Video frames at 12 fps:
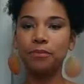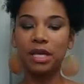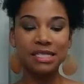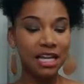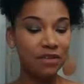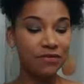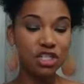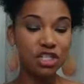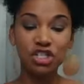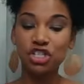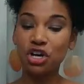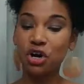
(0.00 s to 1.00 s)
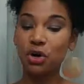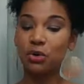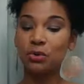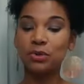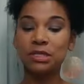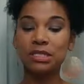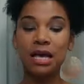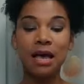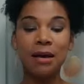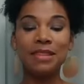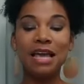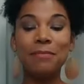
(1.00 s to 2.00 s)
television shows,
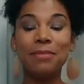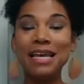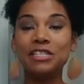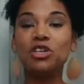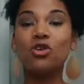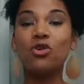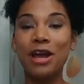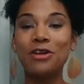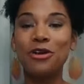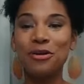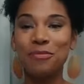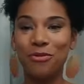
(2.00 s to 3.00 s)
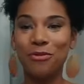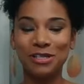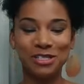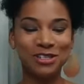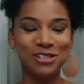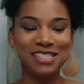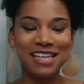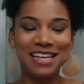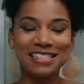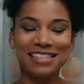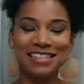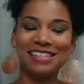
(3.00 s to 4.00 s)
they place greater importance on
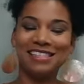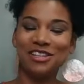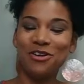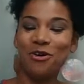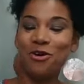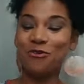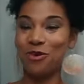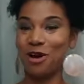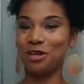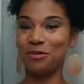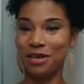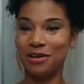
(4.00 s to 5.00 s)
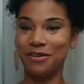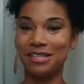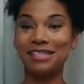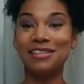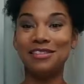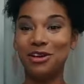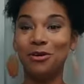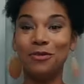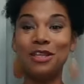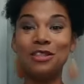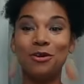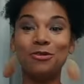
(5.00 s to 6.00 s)
sexiness and your overall appearance than
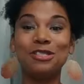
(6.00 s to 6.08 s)
those